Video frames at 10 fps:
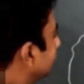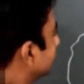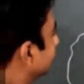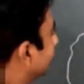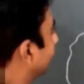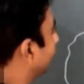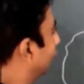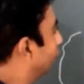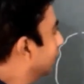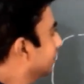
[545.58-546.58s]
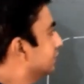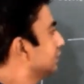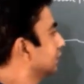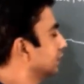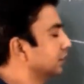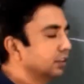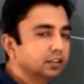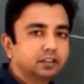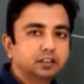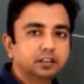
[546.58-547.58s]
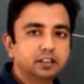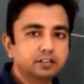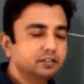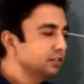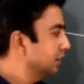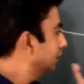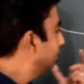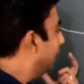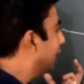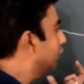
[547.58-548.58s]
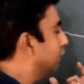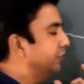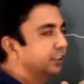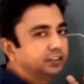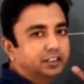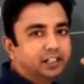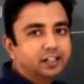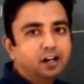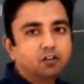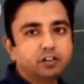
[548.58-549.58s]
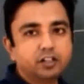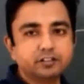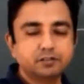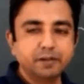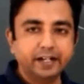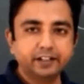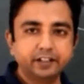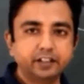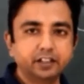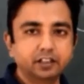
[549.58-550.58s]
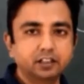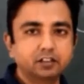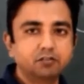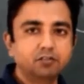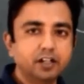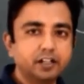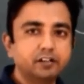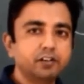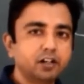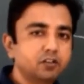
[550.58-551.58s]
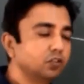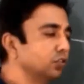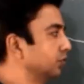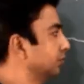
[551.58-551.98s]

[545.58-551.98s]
So once this macrophage encounters a bacteria, what it will do?